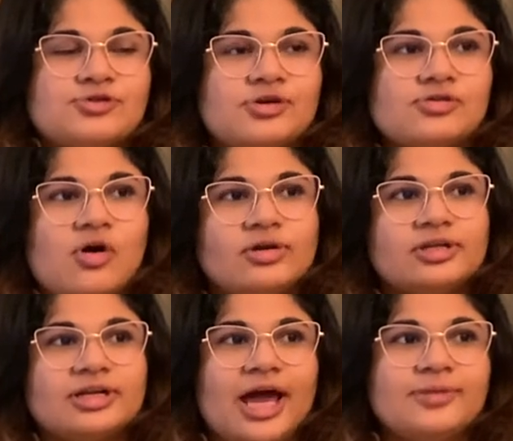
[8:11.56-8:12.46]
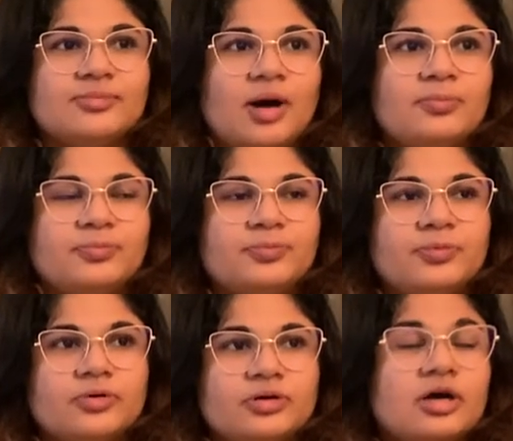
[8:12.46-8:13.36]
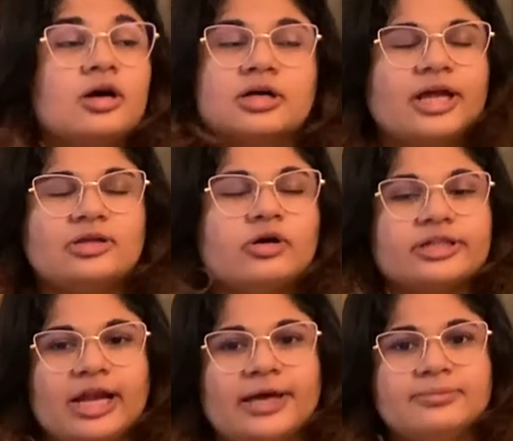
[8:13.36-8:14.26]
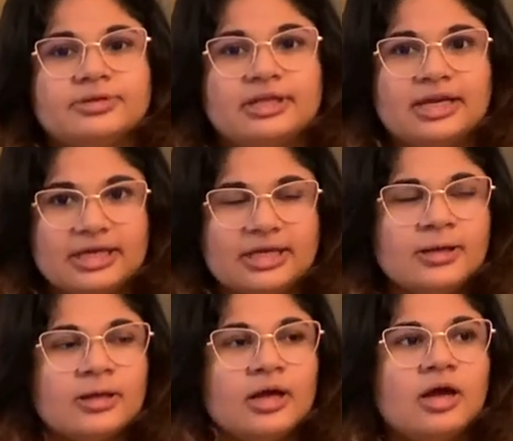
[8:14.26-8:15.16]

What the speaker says: cannot climb up, cannot climb the tree.